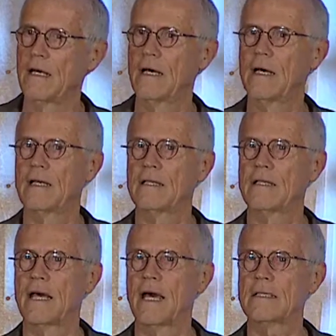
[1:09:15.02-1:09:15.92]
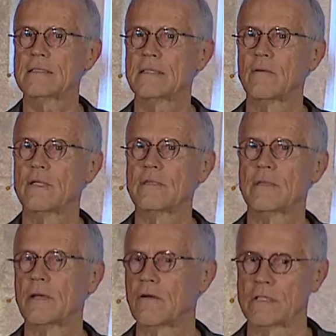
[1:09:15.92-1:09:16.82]
And they asked, they went to
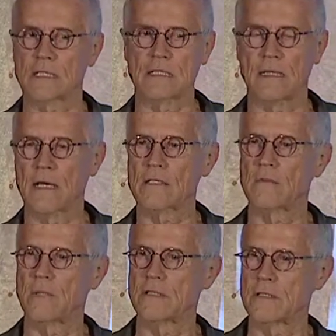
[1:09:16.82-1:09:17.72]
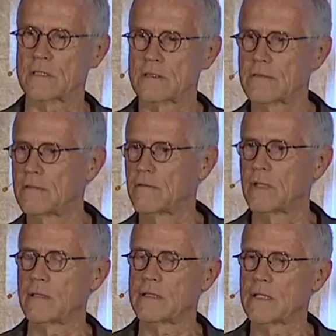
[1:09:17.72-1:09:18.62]
the, not all 16,000, but just, you know,
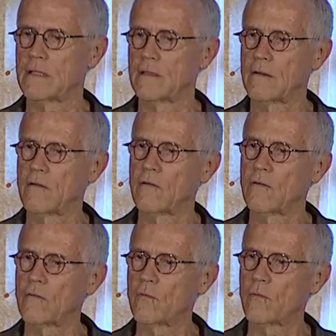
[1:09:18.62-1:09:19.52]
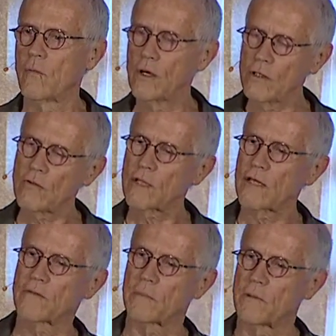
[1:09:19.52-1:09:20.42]
when it said, what do you
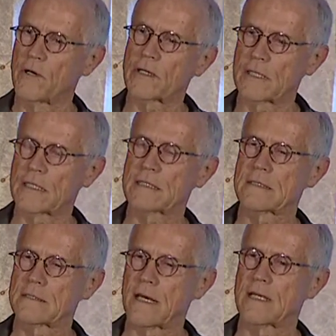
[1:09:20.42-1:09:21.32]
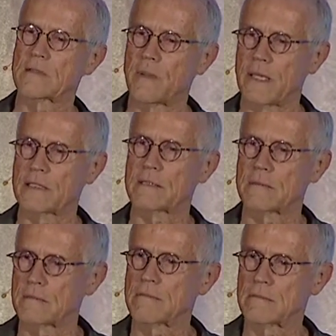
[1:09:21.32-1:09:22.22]
think of a book that's science-based
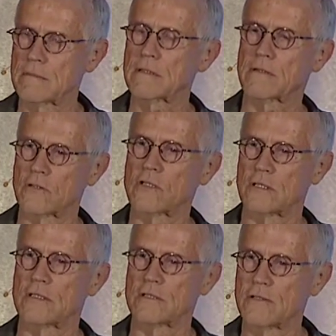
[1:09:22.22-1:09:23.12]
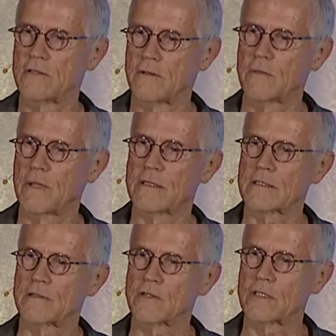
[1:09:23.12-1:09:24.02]
solutions, you know, about
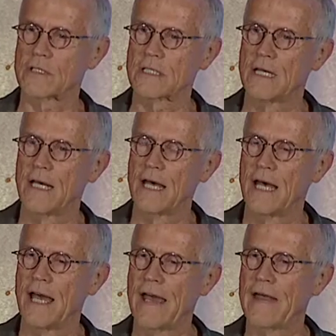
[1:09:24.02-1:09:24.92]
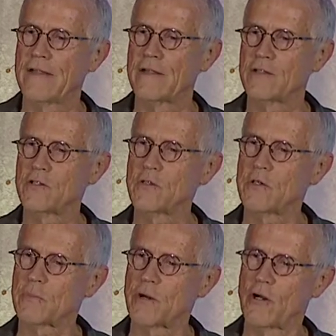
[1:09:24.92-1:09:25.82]
solutions? And
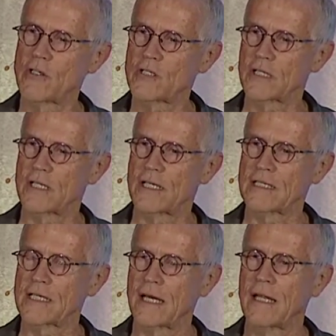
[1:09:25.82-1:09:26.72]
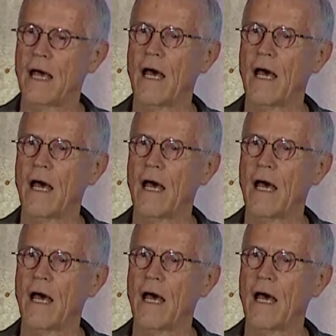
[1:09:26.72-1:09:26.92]
to a person, they said,